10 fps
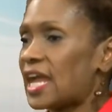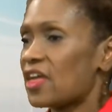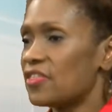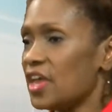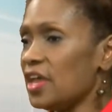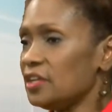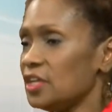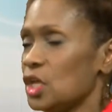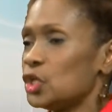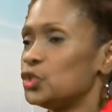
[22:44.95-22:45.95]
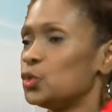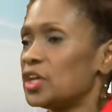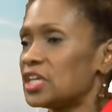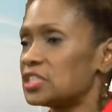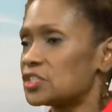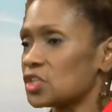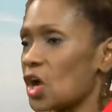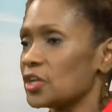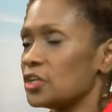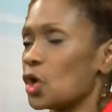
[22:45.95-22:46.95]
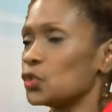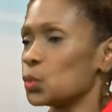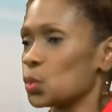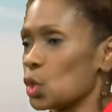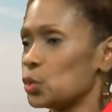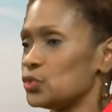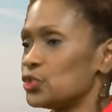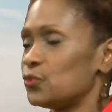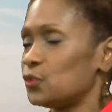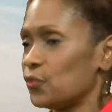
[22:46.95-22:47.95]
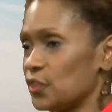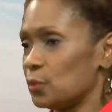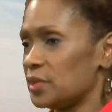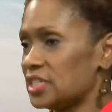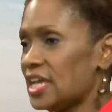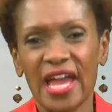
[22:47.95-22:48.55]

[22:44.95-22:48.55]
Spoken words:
then you can get started on the road to fulfillment.